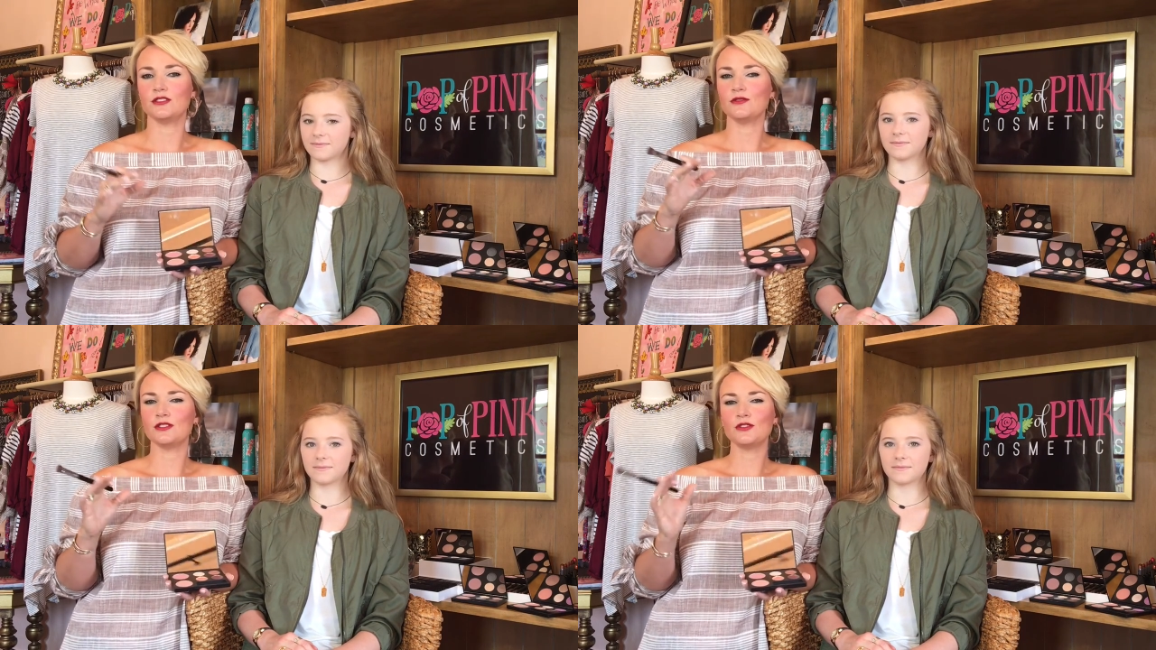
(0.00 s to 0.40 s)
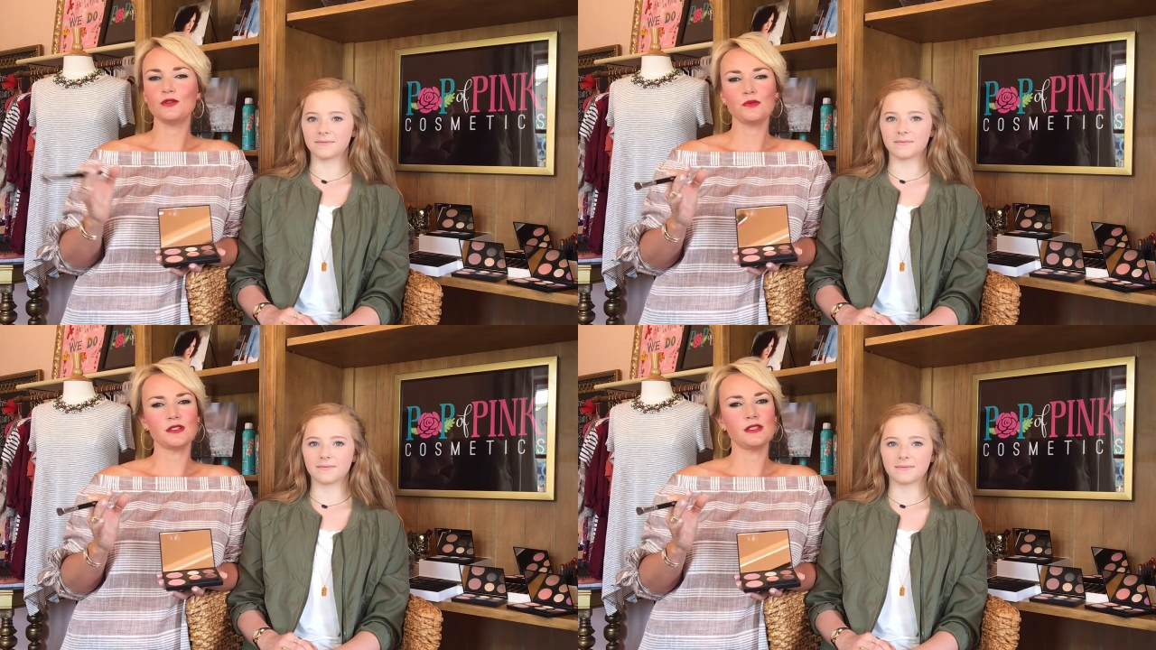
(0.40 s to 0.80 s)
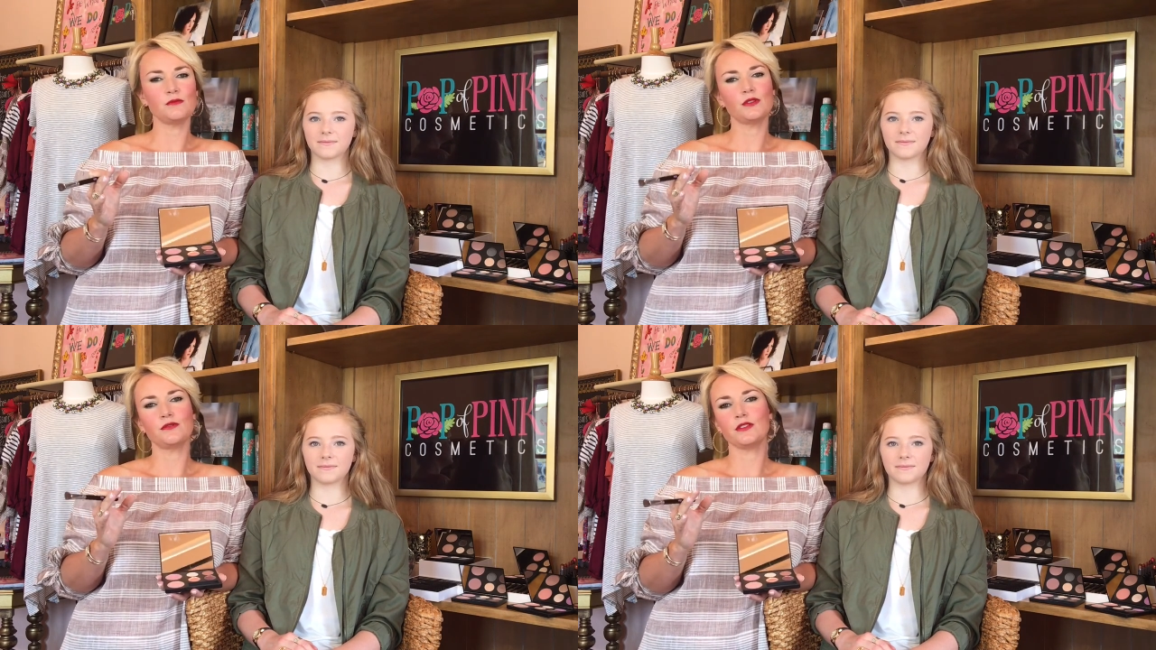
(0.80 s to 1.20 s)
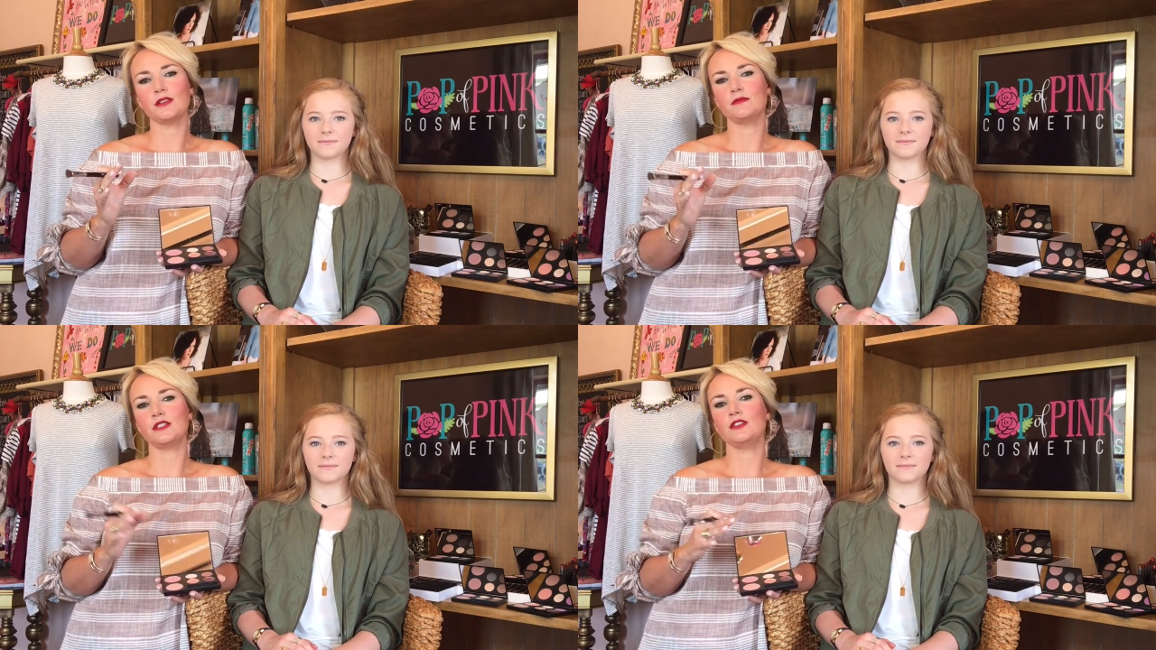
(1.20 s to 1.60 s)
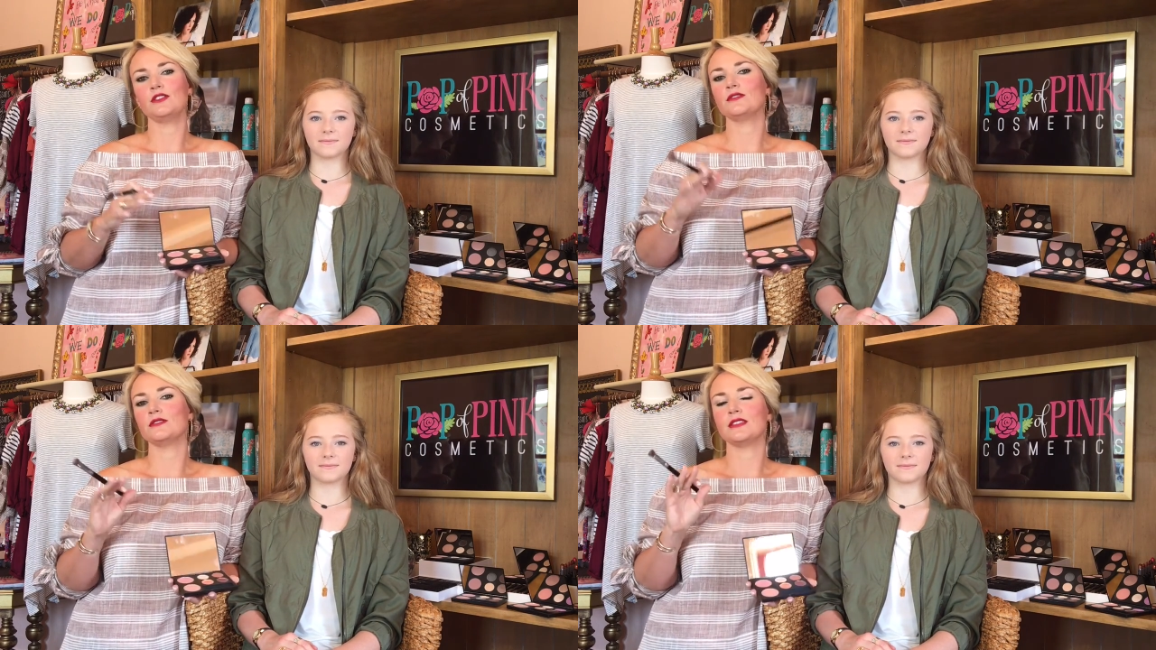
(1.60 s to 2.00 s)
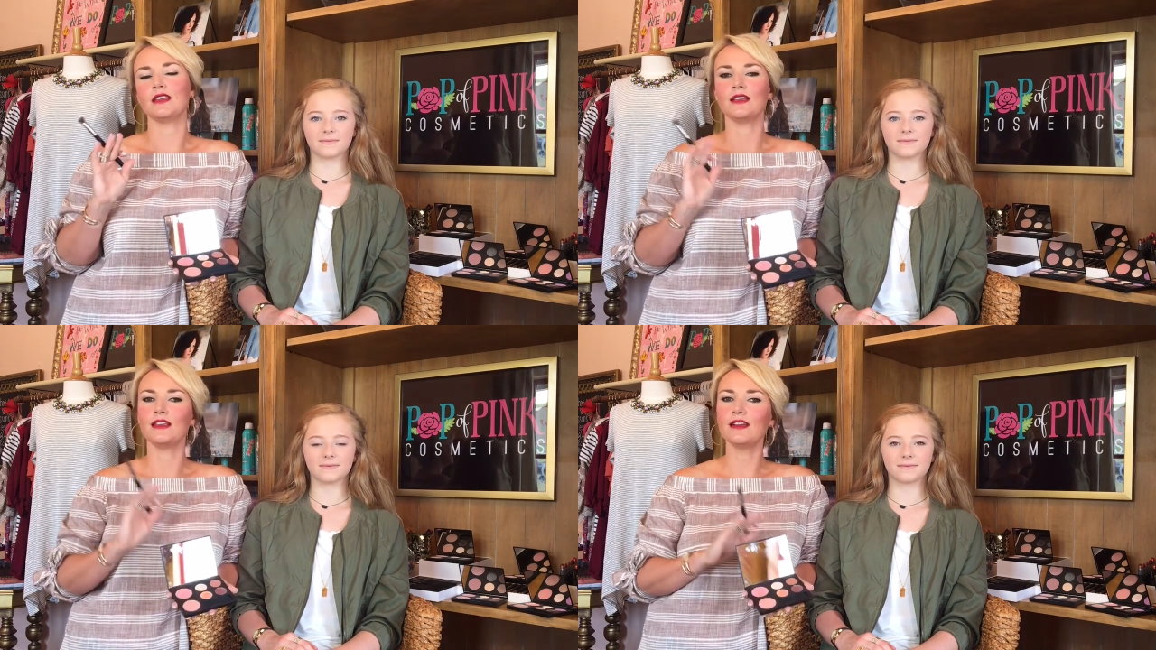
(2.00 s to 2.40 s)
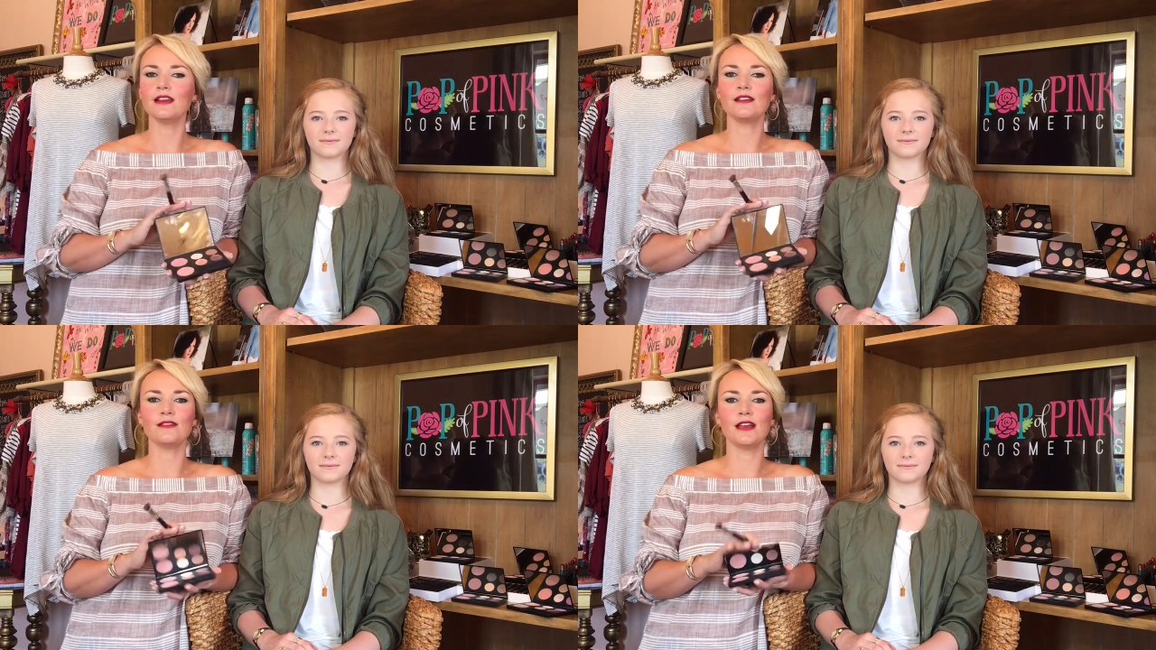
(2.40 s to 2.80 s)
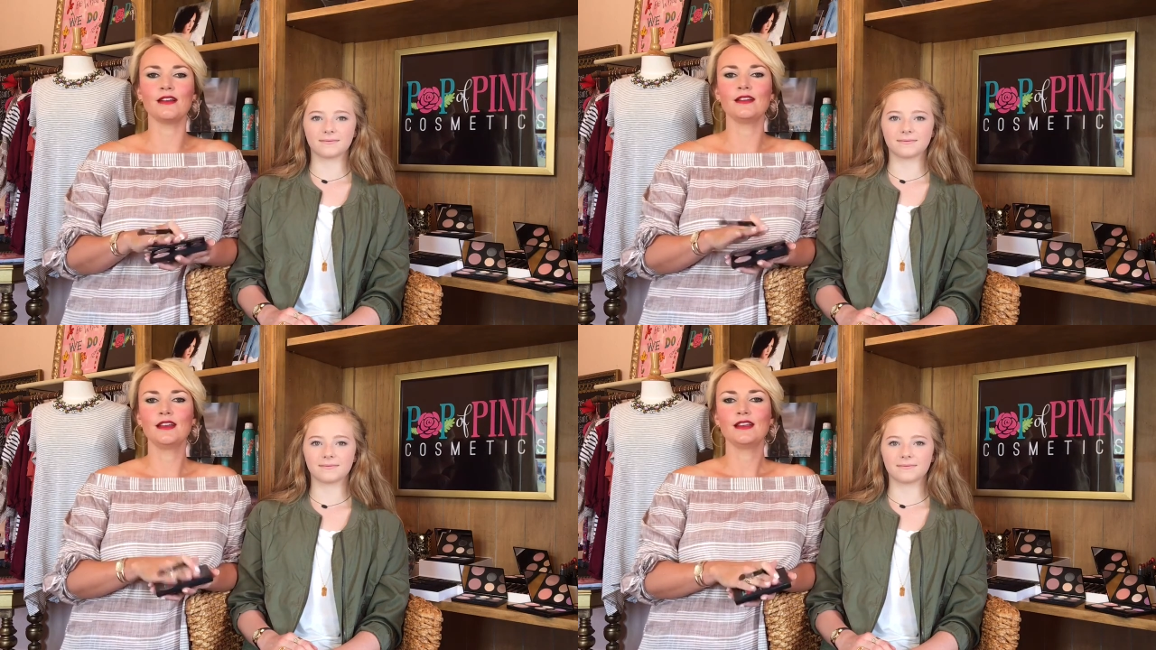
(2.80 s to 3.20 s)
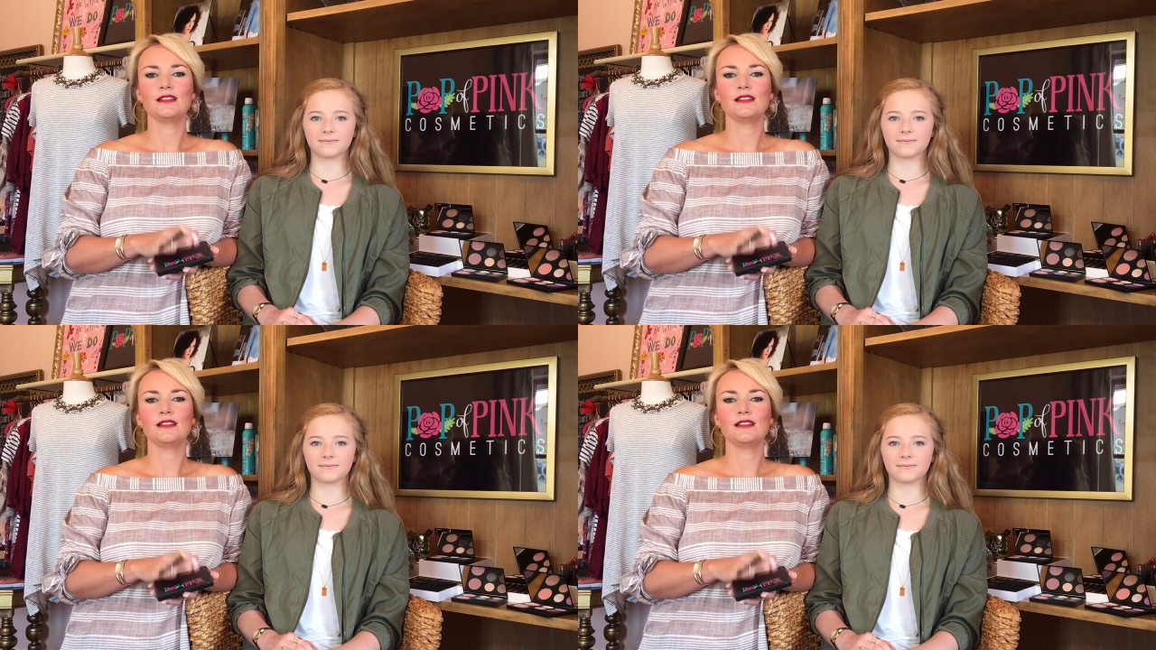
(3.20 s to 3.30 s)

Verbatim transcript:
Speaker 1: So it's super simple for them to use. They can carry it around.